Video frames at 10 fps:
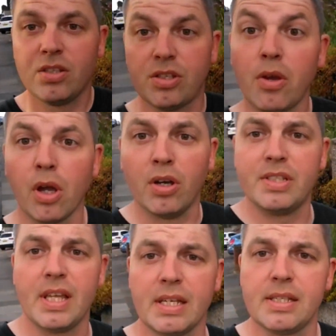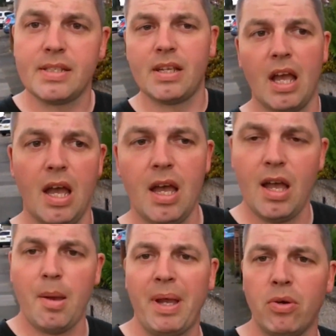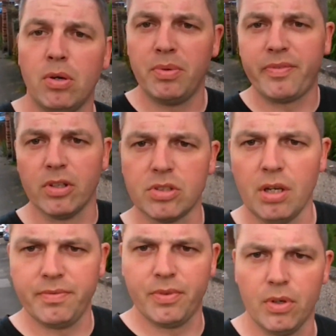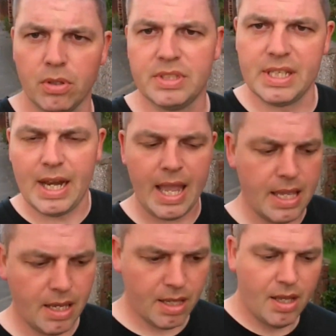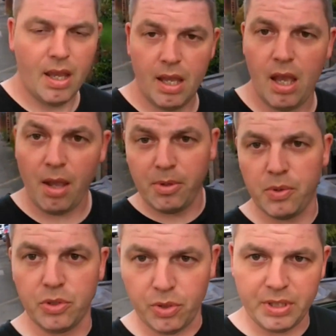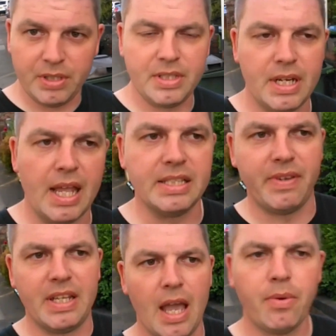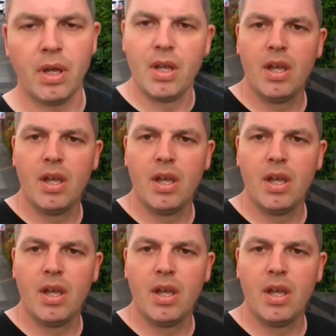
So guys, that's about all we've got time for today. Hope you enjoyed today's video.